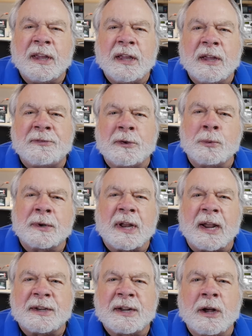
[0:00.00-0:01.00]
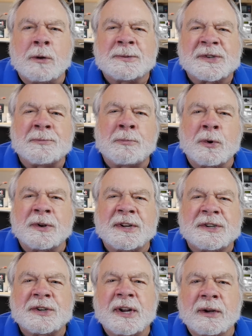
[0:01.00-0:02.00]
If you would like to help support
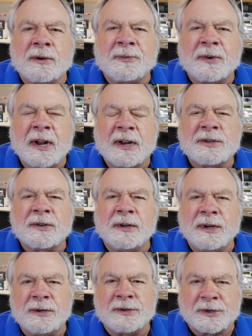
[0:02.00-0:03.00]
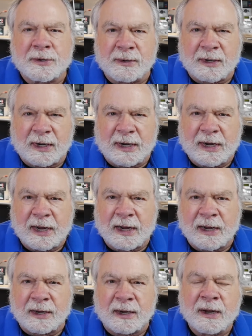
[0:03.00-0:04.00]
this channel financially, you certainly
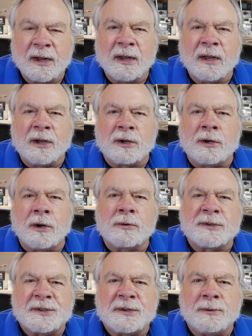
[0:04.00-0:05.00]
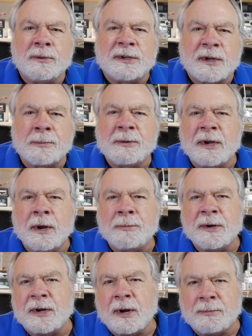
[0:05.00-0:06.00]
can. Go to
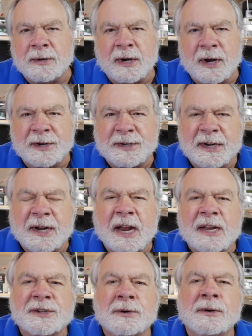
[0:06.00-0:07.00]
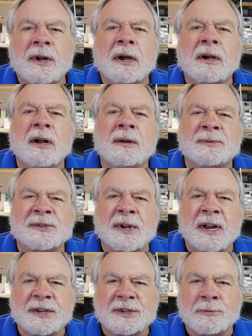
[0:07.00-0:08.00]
www.dcasler.com
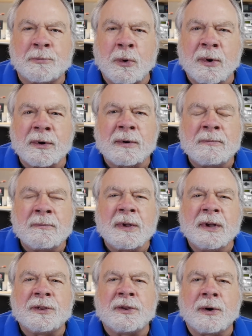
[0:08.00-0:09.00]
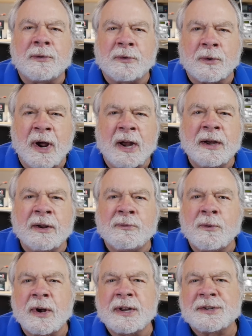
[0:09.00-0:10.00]
slash support and there are a variety of
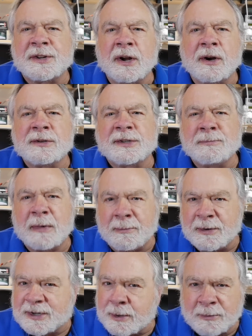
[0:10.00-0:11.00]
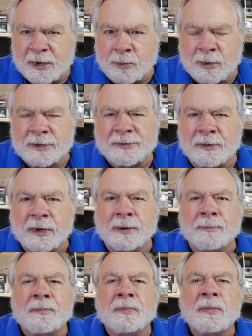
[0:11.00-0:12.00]
ways There's Maybe something works for you.